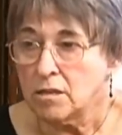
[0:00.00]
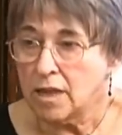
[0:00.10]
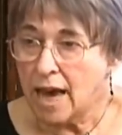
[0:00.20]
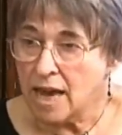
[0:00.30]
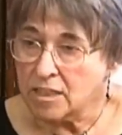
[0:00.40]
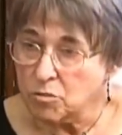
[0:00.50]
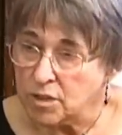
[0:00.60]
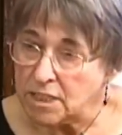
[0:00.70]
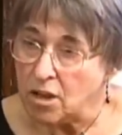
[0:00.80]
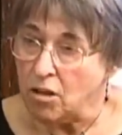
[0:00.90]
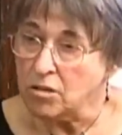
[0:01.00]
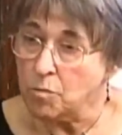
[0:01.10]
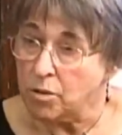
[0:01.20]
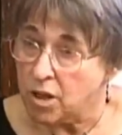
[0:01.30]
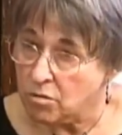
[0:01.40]
And as a
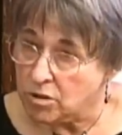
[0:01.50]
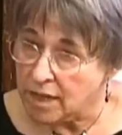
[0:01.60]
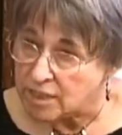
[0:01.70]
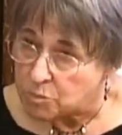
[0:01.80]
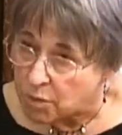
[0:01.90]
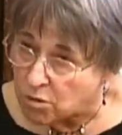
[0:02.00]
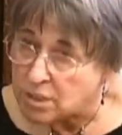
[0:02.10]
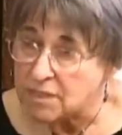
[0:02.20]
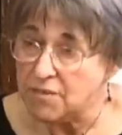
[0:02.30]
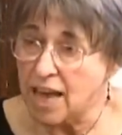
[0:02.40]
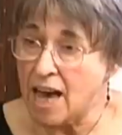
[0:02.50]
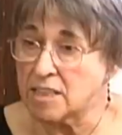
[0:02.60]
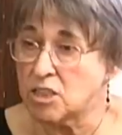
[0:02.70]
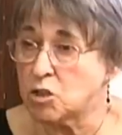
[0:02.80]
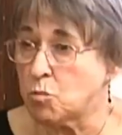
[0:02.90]
result, explosive
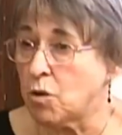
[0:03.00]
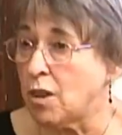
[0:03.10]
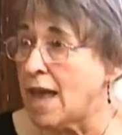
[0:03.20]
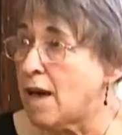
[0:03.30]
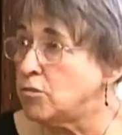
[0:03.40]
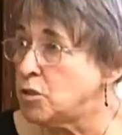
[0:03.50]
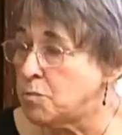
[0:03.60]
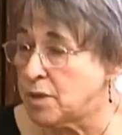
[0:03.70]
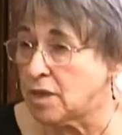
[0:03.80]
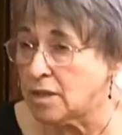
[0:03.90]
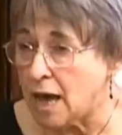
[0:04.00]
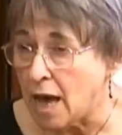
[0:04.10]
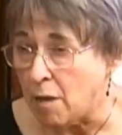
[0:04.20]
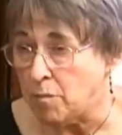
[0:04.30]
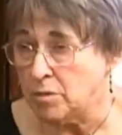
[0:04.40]
gases were allowed to build
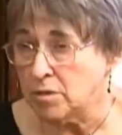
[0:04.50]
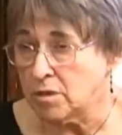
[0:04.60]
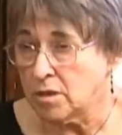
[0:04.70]
up.